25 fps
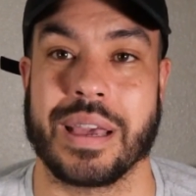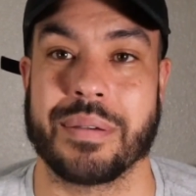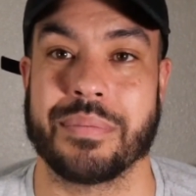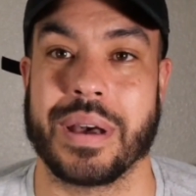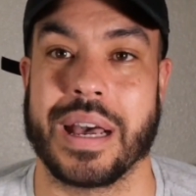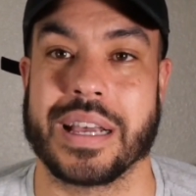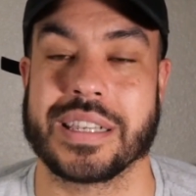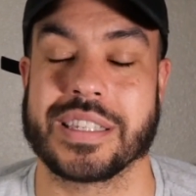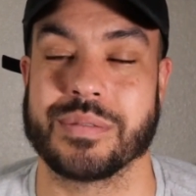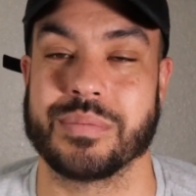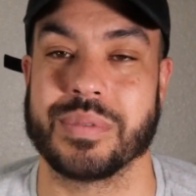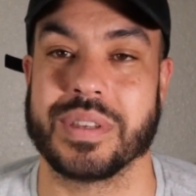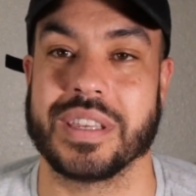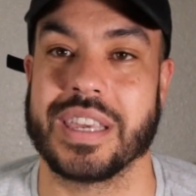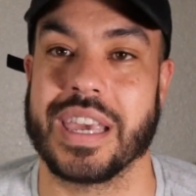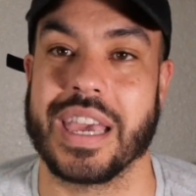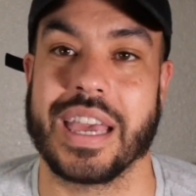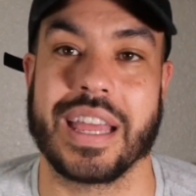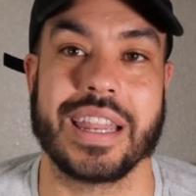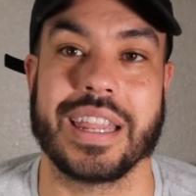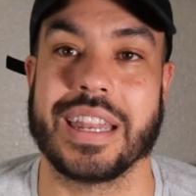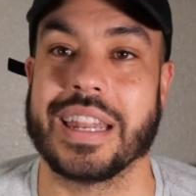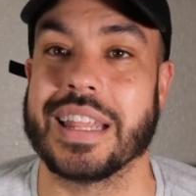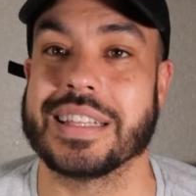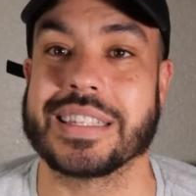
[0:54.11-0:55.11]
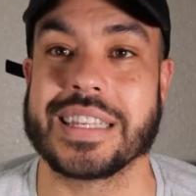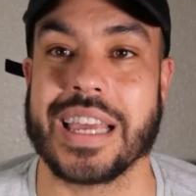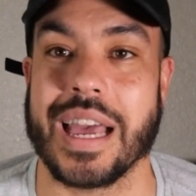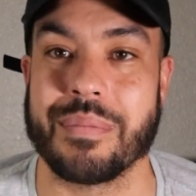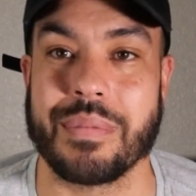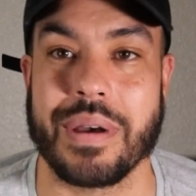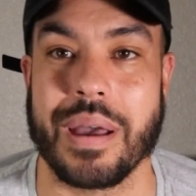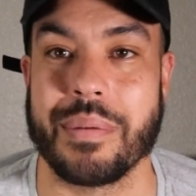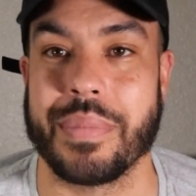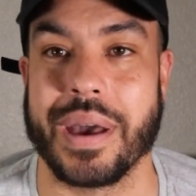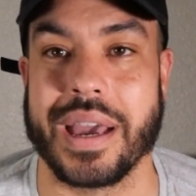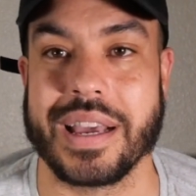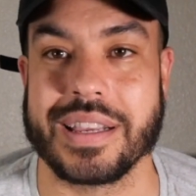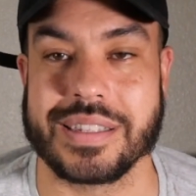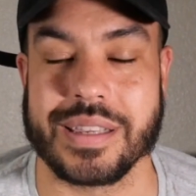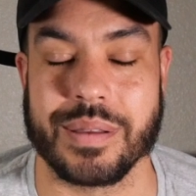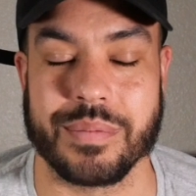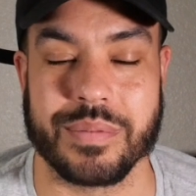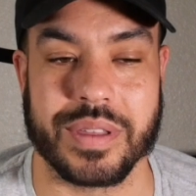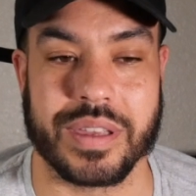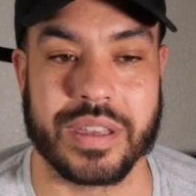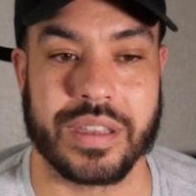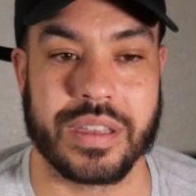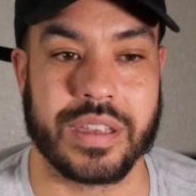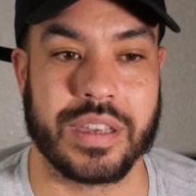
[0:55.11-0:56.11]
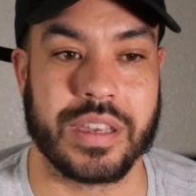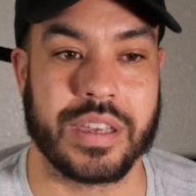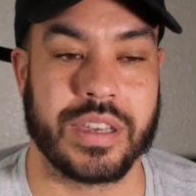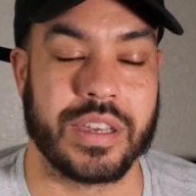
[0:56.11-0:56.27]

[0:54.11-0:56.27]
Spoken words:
possibly can anytime I buy something.